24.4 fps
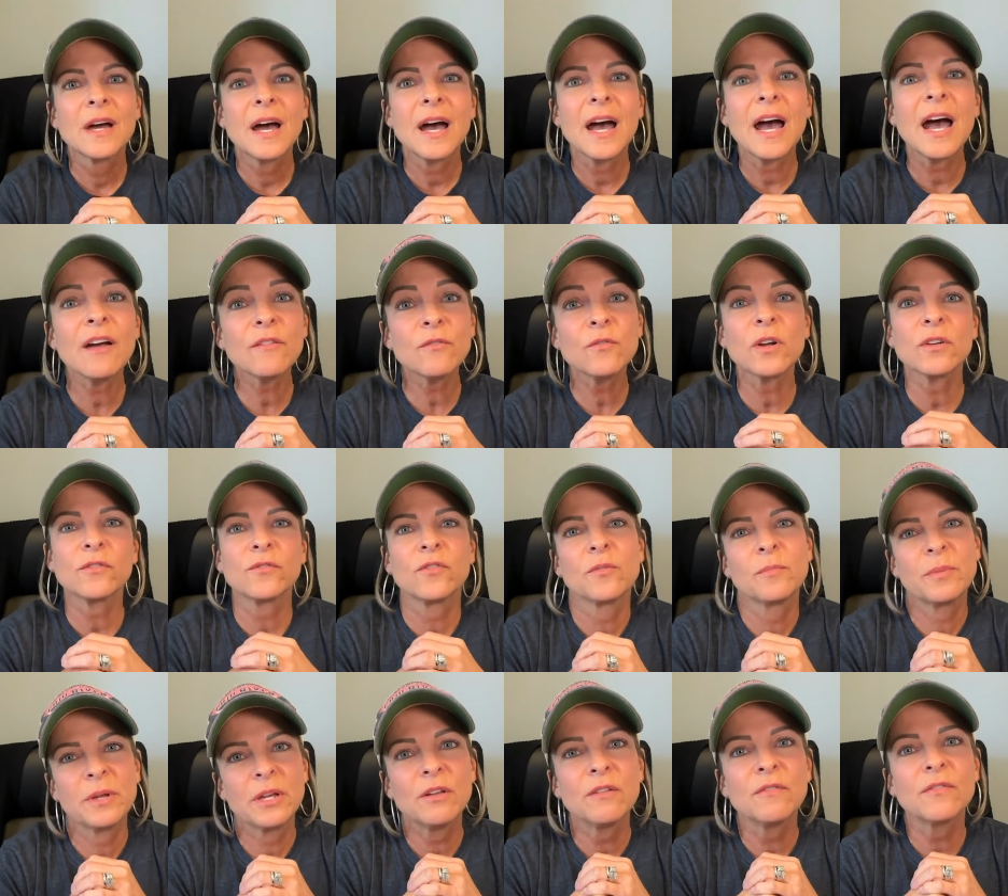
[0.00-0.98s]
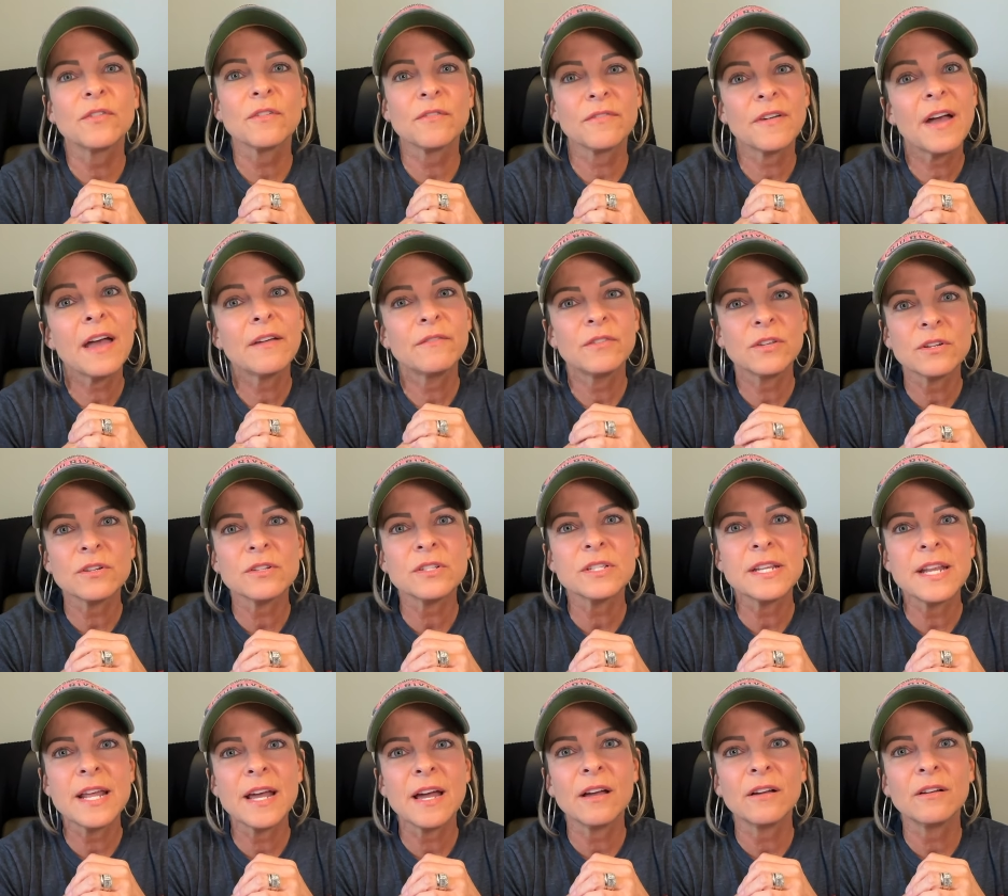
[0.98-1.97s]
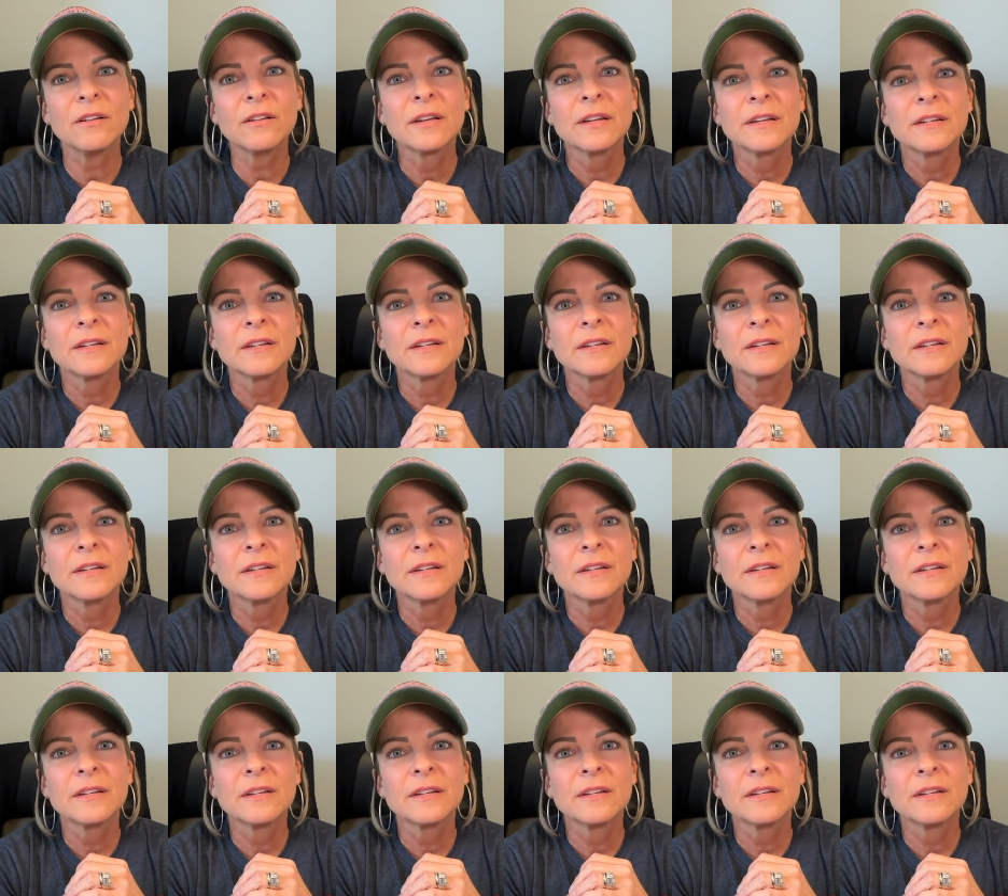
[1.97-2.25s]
I've worked for Bill for 5 years now,